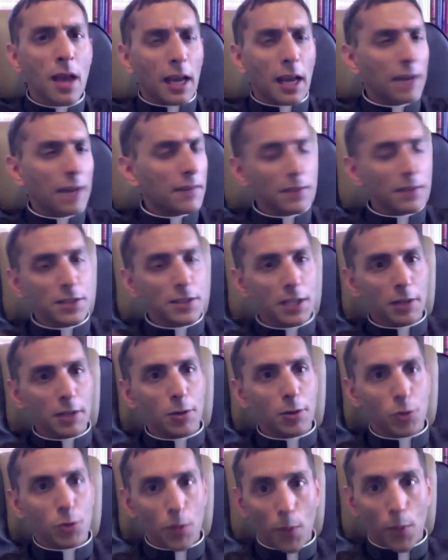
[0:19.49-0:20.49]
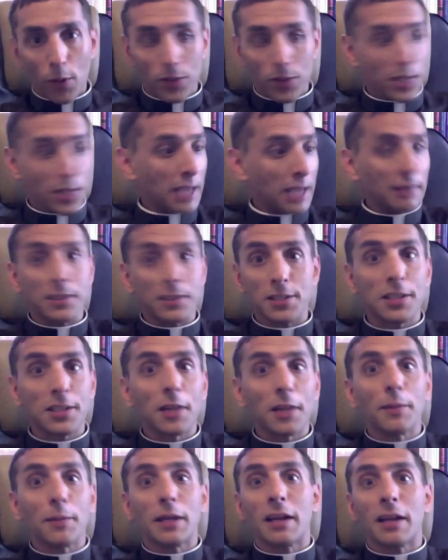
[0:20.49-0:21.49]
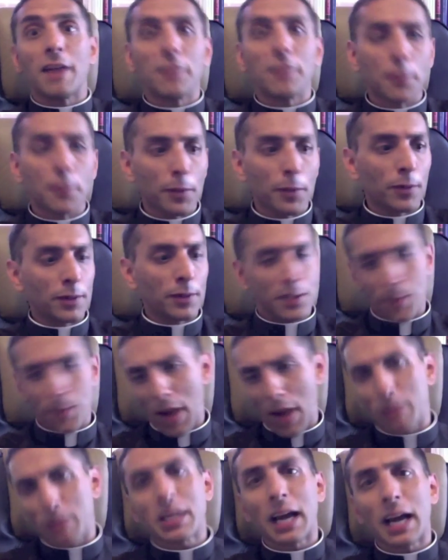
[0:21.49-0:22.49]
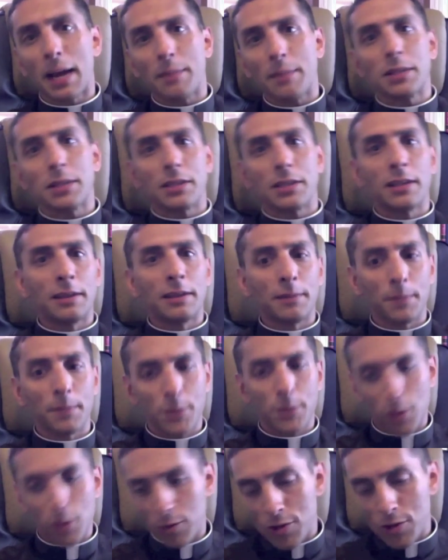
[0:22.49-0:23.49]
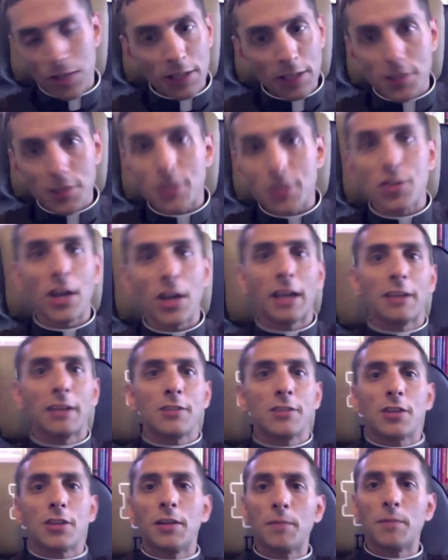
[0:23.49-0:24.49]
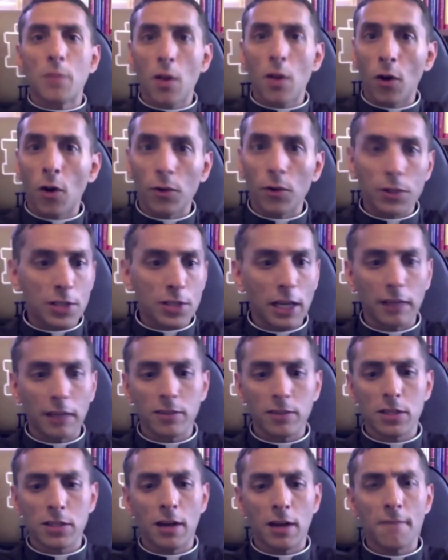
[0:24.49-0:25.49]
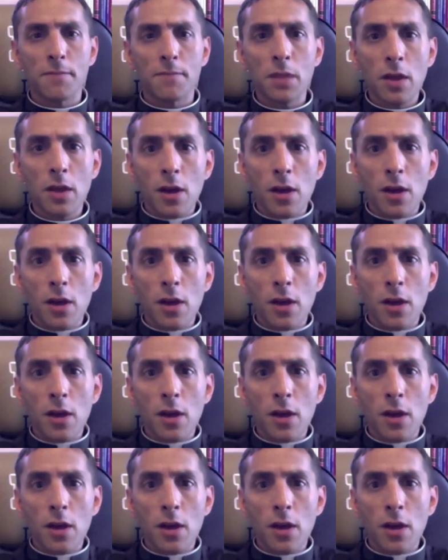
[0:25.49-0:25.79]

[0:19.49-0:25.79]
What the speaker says: And I've even seen news reports saying this is going to be inevitable, it's about time that church needs to change, and all this kind of stuff.